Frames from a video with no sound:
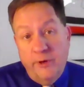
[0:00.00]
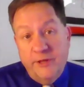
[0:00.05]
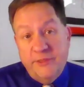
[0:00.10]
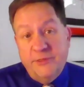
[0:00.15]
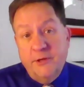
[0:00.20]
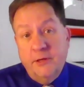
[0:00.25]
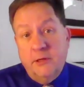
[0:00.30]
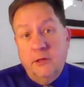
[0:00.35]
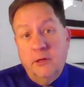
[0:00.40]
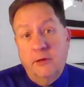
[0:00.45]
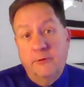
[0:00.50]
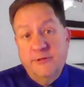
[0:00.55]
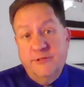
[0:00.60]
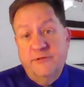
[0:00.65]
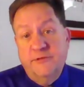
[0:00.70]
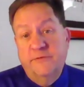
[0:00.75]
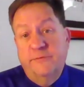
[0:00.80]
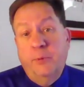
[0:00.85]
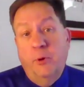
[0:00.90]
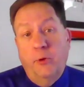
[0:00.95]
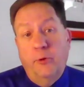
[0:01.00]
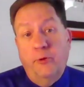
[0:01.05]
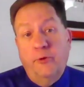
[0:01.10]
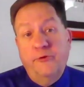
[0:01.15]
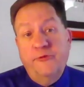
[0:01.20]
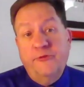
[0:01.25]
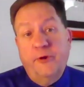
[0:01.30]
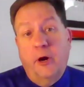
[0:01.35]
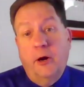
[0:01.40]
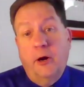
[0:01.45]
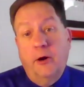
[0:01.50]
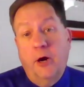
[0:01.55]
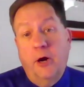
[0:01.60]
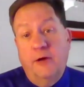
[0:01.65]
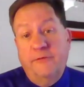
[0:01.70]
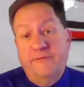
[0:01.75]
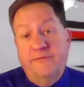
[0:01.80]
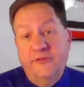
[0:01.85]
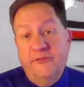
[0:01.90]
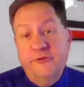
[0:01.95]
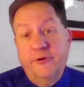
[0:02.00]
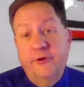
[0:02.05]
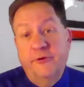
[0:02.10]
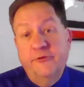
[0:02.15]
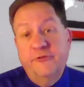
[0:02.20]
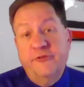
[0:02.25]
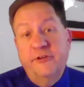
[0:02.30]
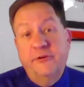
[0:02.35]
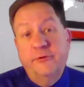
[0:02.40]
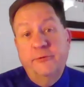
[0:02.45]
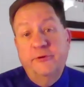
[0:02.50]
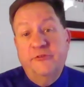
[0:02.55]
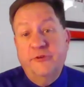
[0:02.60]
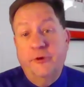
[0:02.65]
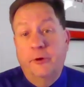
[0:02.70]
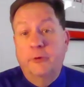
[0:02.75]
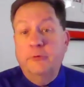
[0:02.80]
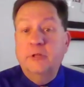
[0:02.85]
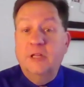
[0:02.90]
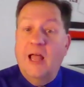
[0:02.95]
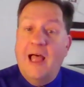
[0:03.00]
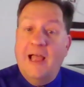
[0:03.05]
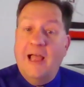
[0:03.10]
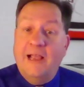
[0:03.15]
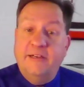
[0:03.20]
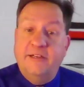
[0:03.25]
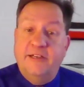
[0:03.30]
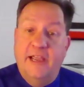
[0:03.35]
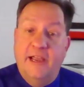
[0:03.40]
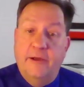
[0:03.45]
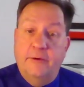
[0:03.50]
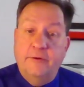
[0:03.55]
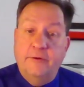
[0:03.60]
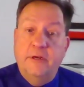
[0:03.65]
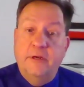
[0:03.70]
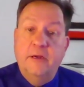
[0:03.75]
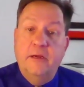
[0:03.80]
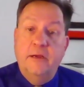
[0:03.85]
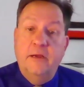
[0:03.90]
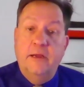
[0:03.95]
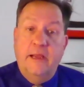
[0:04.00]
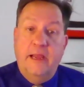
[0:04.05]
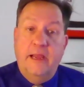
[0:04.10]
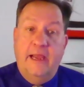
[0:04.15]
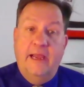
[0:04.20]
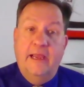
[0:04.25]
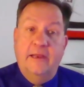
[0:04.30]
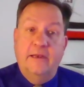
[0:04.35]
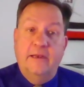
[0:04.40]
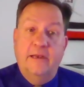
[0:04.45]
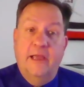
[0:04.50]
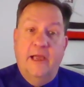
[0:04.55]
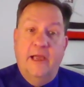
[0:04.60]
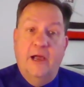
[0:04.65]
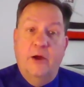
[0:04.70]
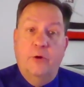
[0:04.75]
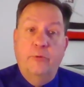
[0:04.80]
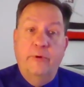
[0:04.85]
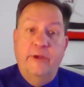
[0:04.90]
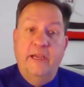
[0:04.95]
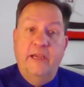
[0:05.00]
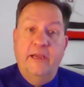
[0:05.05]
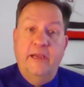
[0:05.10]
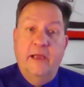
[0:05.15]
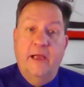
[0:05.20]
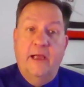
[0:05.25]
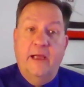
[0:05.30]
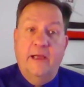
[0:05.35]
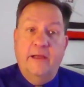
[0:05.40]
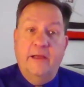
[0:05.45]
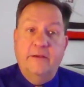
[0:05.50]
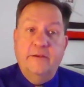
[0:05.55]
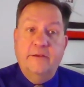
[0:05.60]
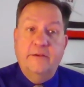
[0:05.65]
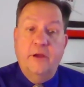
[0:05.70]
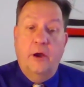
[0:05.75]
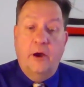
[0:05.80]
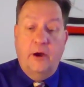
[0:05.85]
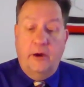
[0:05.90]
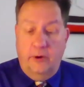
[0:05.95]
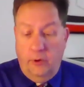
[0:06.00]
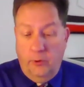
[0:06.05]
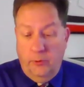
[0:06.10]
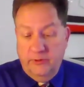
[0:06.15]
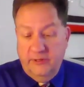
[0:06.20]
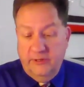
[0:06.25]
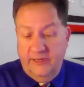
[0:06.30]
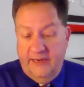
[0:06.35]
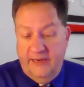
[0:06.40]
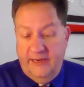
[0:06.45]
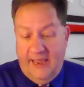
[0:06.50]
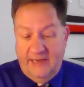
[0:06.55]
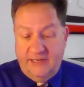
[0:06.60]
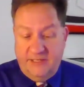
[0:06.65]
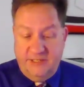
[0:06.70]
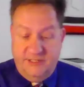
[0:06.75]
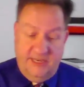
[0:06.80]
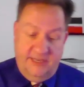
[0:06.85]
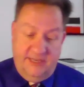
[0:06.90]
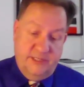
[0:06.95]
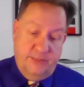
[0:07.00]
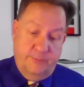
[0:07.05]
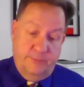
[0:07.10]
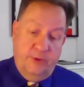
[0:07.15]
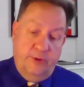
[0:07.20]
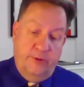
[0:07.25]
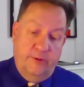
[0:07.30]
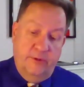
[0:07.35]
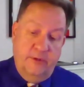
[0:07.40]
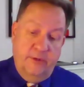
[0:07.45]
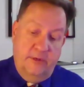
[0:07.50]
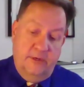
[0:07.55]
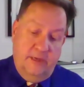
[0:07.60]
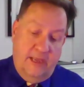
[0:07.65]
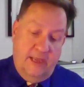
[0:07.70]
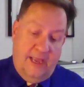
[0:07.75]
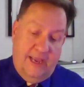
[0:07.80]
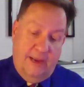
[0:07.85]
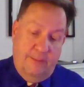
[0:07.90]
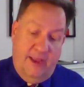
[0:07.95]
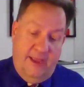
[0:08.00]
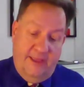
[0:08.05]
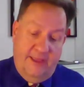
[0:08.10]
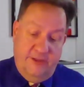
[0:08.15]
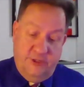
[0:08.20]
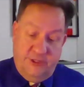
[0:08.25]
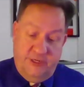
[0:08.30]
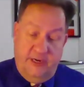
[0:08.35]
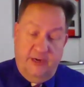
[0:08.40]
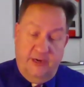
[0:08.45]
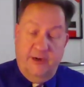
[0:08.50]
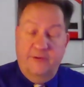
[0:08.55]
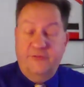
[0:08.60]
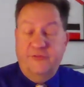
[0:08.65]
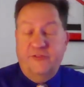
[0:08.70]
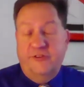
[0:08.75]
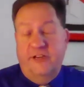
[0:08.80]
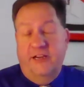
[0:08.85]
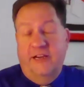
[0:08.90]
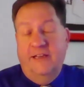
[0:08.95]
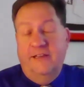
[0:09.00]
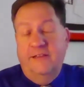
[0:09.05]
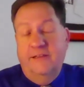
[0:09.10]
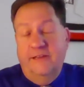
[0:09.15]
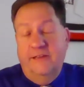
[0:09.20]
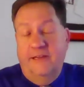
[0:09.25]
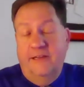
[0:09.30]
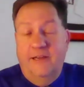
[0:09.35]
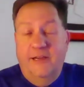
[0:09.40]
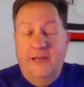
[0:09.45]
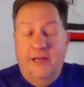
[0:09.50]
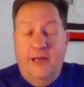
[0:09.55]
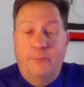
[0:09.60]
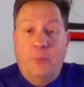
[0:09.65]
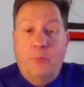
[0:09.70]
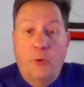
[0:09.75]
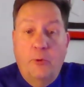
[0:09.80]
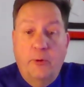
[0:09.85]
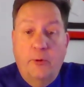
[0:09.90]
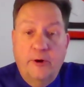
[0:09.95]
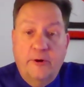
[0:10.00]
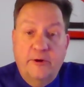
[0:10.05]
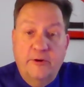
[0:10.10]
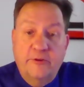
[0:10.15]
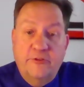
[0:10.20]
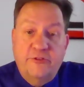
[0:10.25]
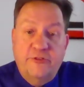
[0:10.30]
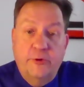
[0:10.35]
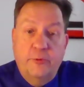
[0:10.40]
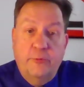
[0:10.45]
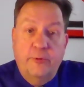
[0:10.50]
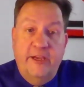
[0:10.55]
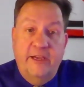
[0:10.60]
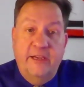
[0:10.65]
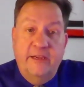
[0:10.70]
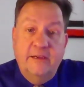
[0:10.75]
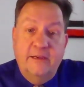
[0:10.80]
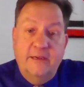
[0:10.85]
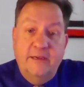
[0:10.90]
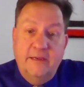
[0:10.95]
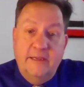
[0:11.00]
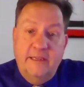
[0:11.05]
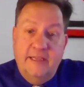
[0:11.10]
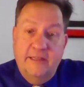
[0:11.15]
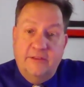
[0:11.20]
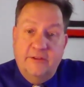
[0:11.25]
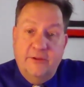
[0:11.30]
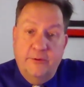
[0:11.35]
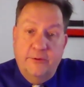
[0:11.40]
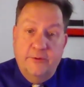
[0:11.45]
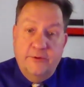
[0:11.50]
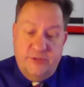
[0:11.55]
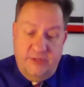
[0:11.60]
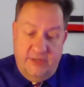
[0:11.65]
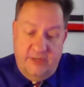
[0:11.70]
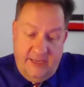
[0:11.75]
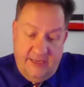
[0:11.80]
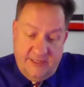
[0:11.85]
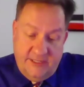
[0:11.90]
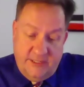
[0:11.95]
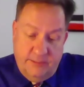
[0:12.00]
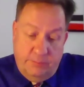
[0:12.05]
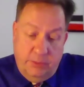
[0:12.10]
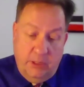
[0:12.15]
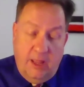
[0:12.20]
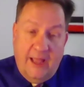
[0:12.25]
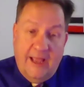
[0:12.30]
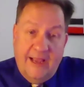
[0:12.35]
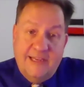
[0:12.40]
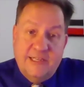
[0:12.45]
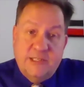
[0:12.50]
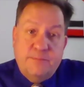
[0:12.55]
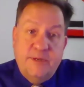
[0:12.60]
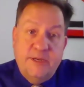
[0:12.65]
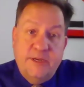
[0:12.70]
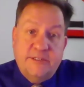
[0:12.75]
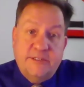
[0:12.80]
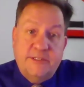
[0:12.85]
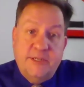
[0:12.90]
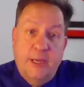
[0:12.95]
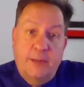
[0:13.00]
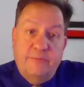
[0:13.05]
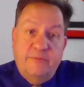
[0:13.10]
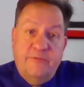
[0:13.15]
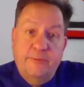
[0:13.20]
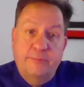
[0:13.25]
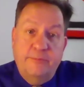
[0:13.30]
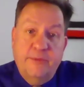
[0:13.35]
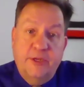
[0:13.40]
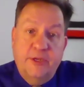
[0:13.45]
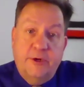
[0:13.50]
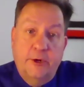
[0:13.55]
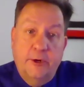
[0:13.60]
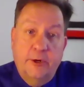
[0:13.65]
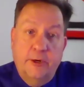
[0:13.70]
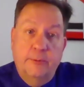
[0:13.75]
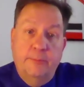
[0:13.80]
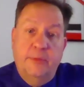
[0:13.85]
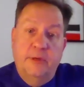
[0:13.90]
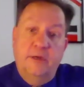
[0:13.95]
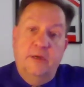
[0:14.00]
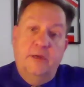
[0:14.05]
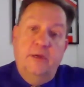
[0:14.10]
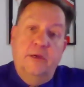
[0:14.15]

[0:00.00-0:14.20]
With the close of polls, our office goes into its own lockdown, and we are only accessible by the sheriffs and the poll workers. So we get those supplies picked up from the curb.